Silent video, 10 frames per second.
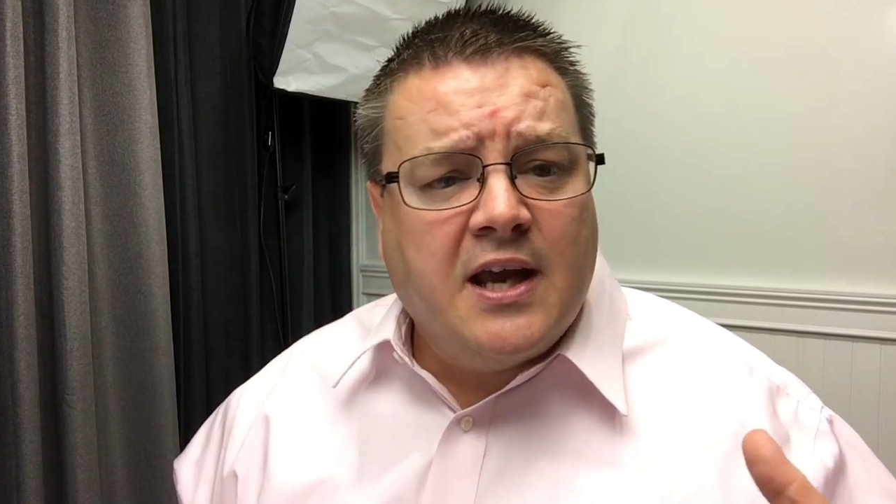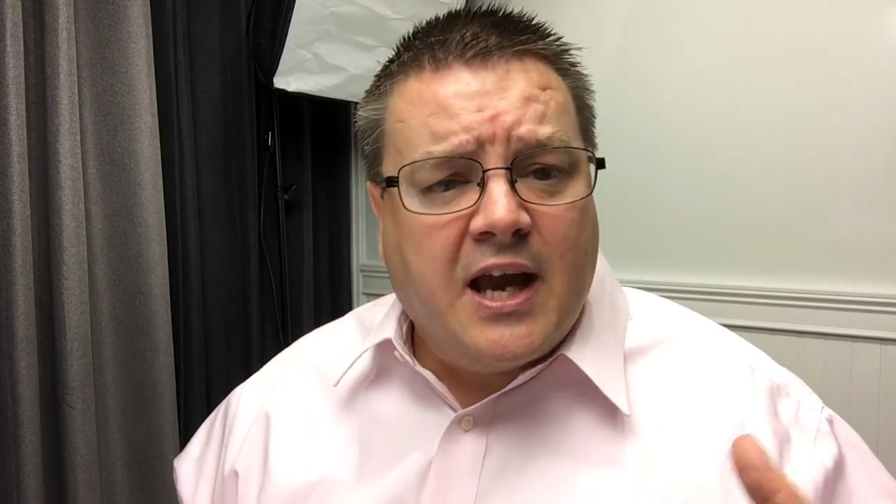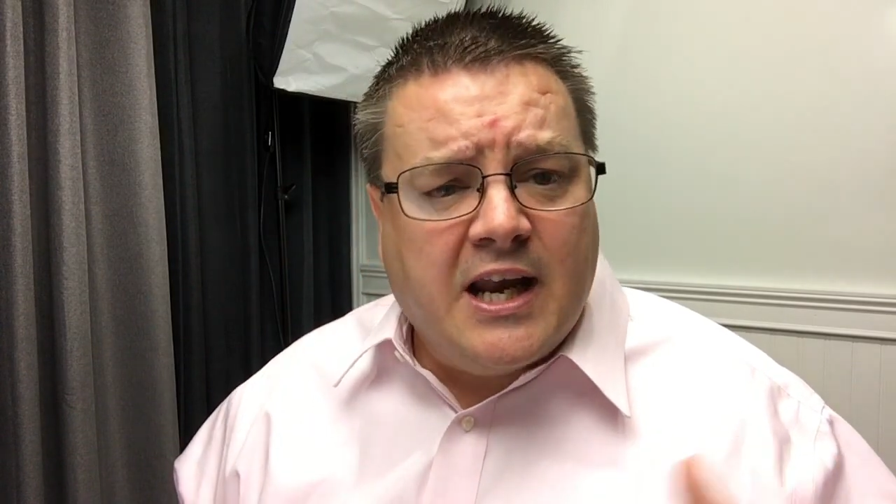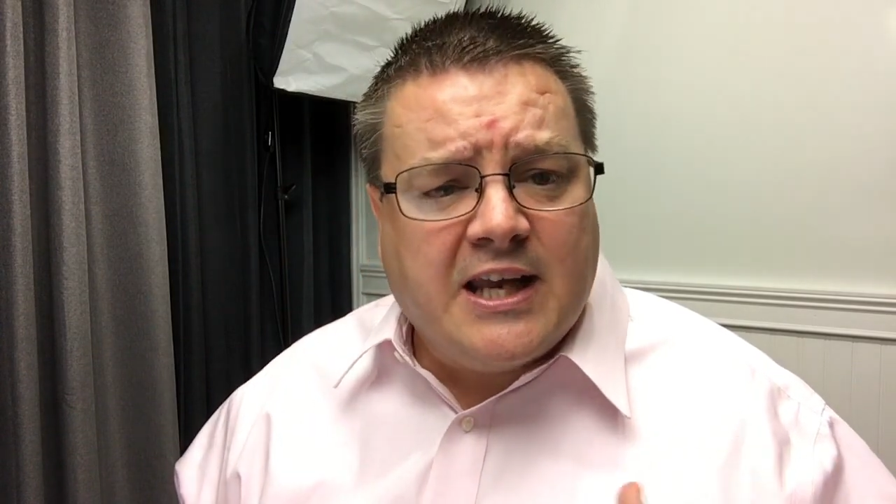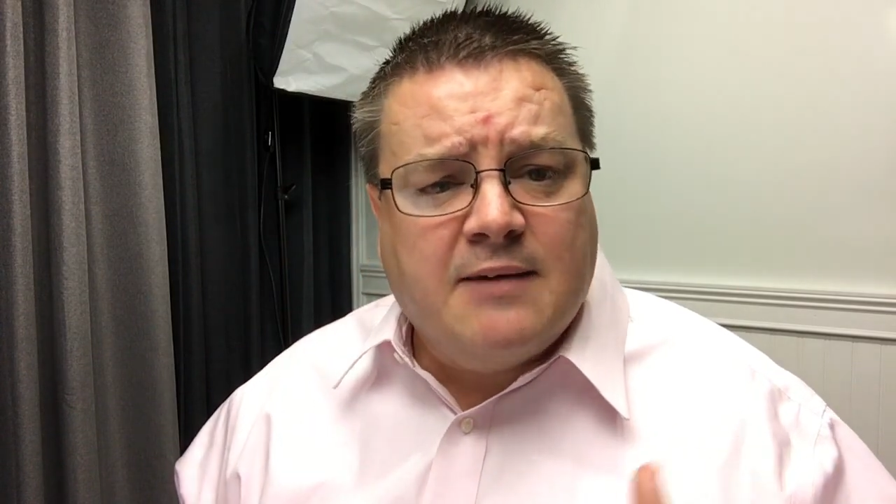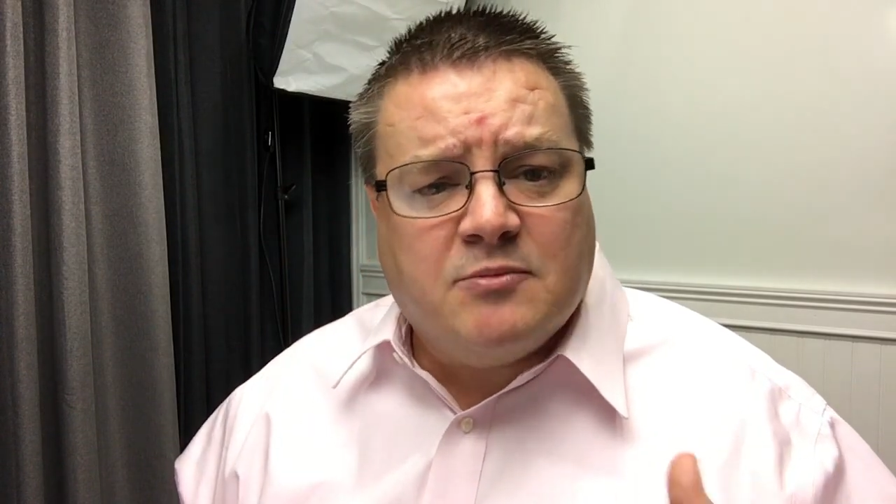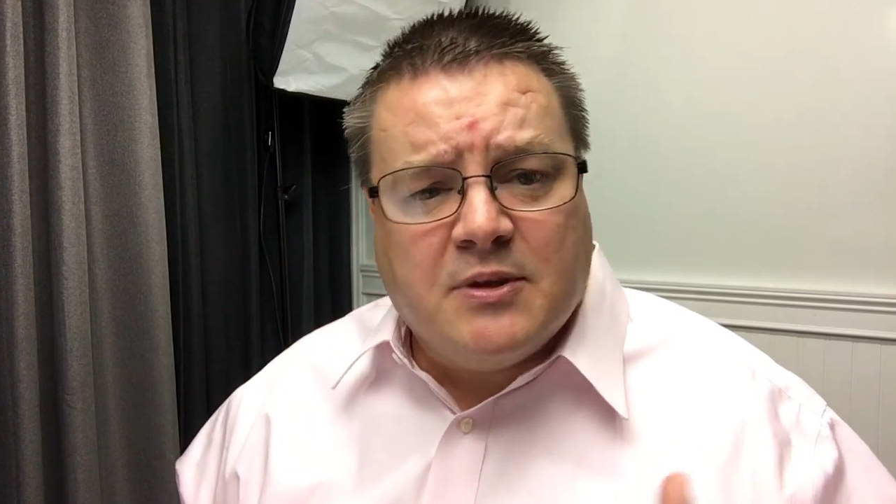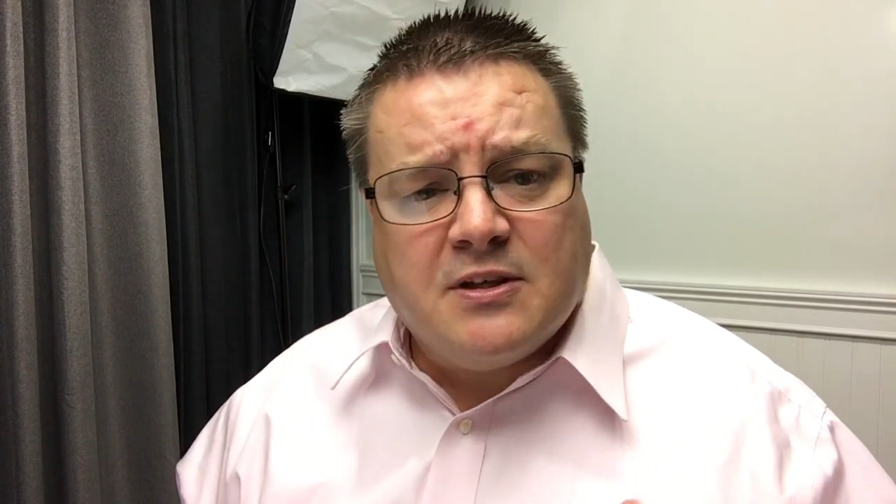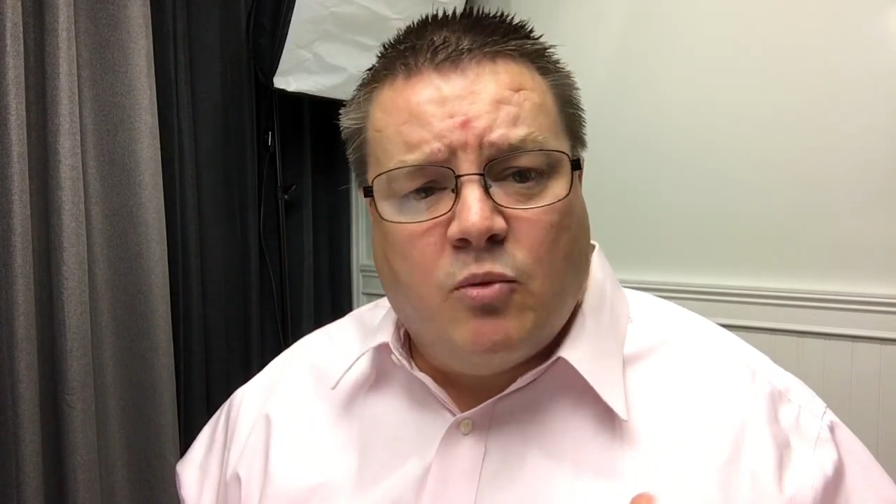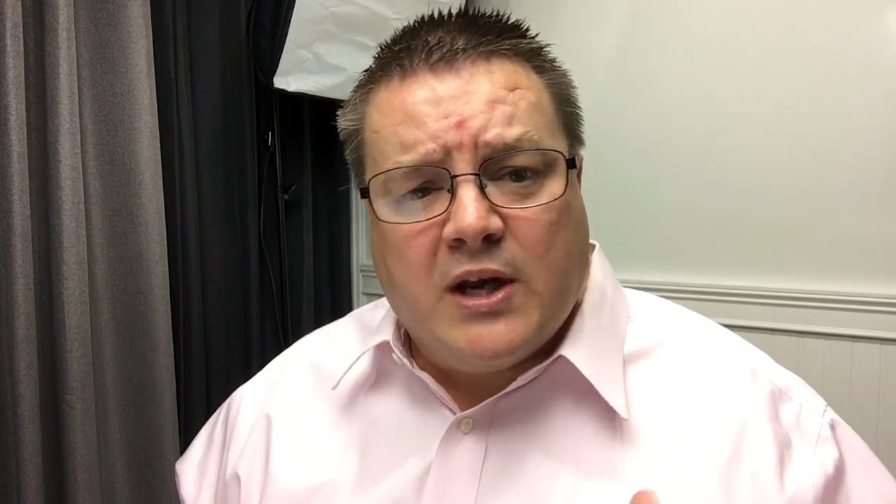and it keeps me
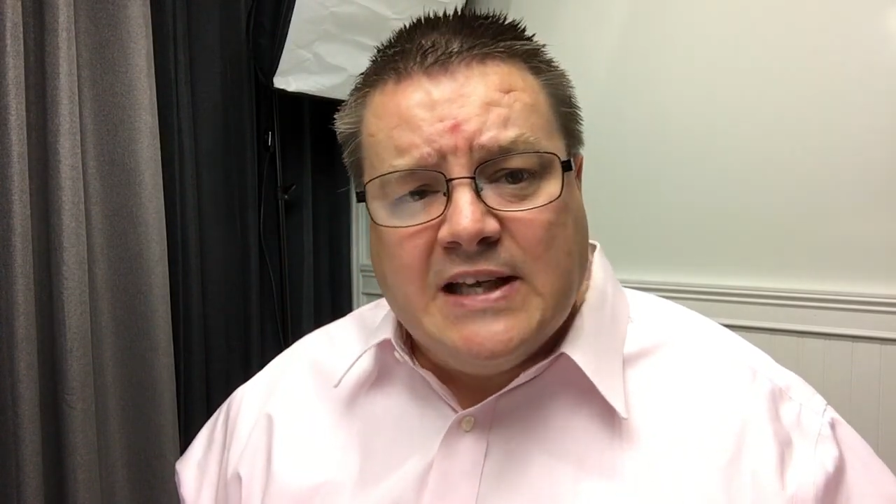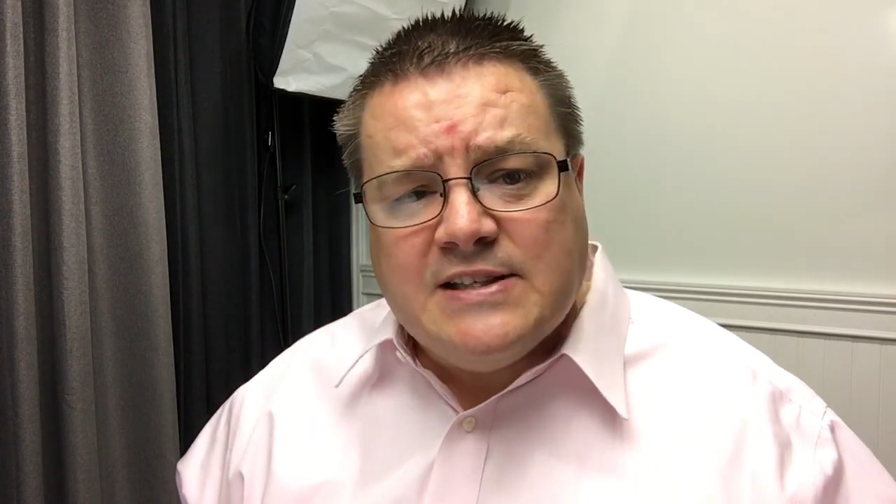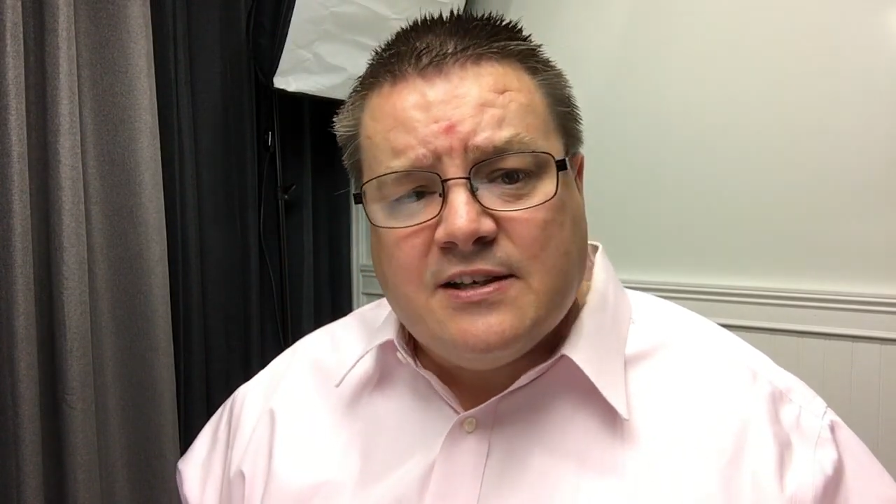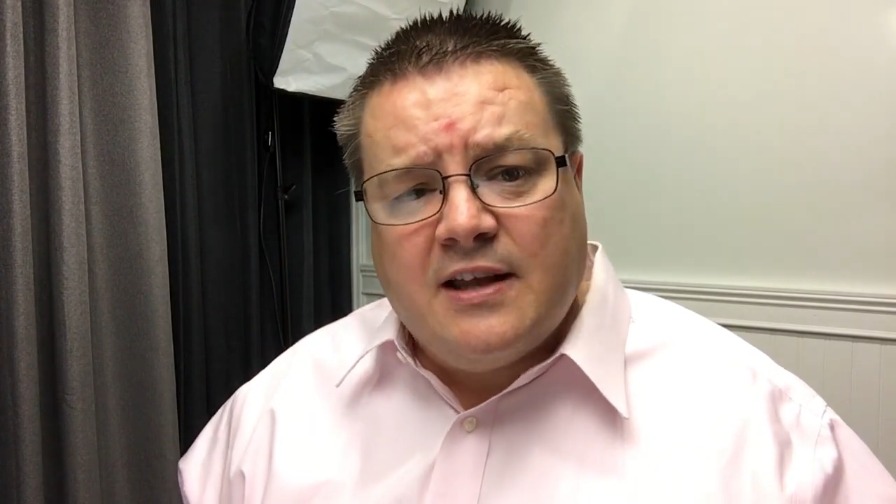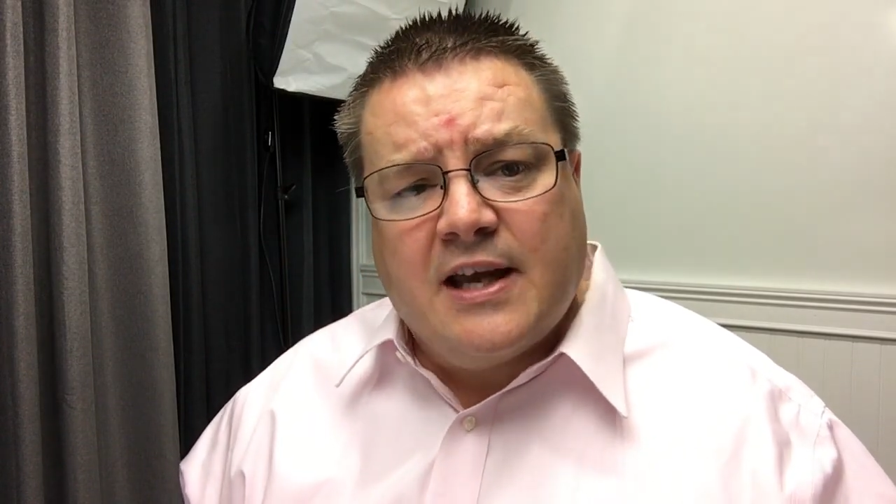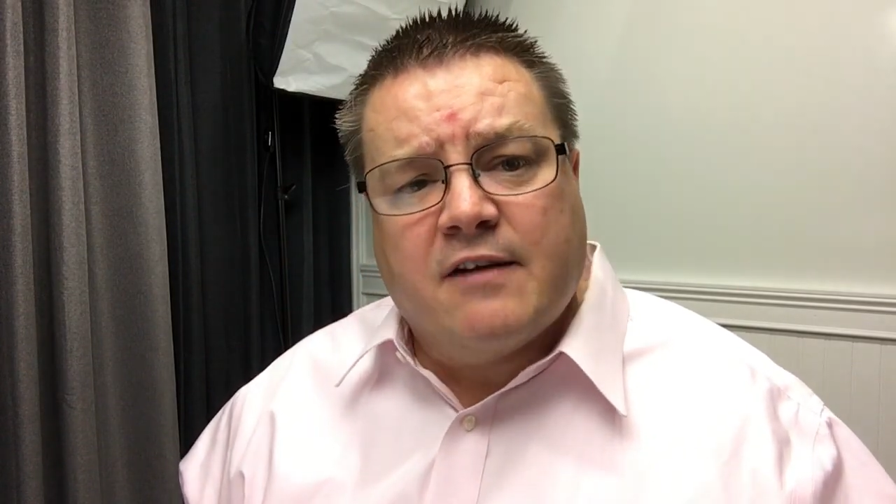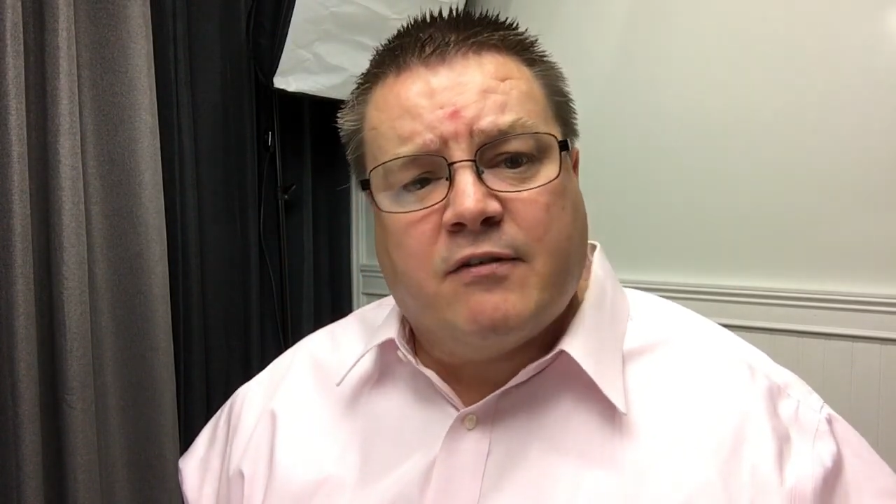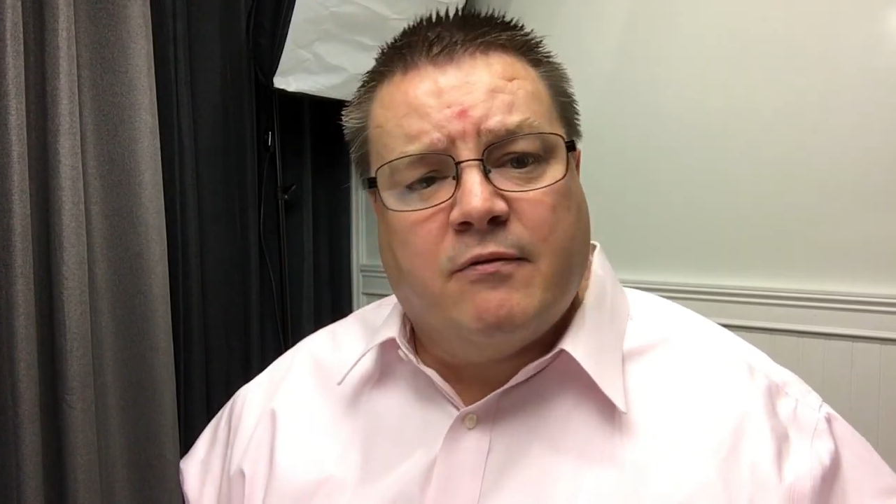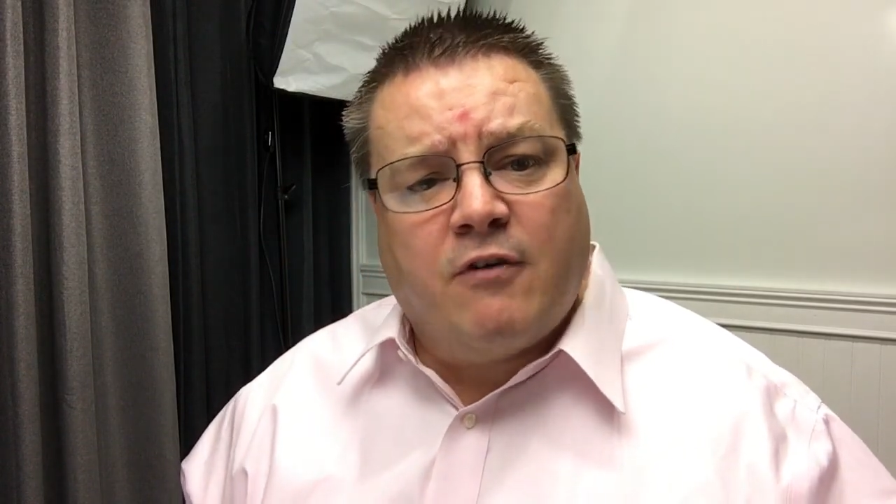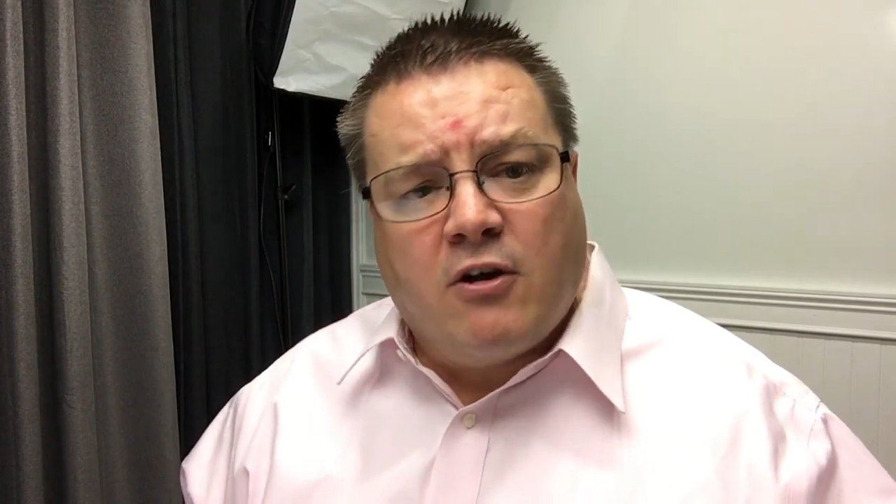somewhat insulated
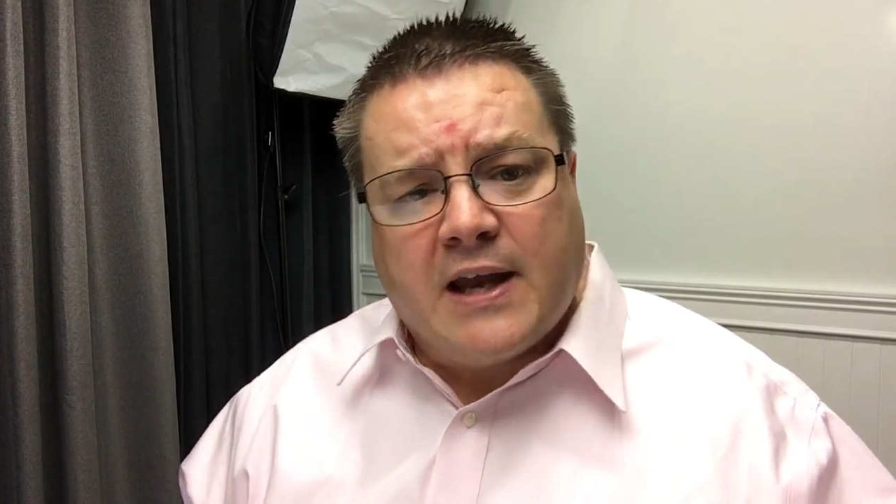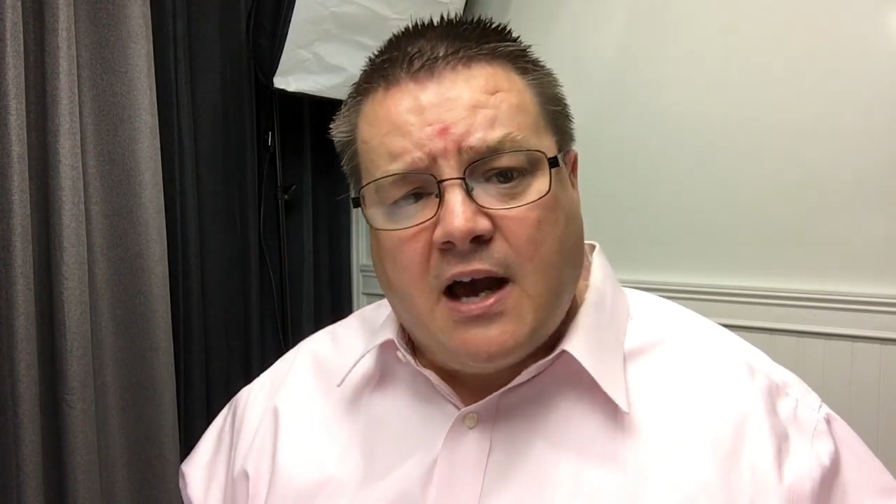from falling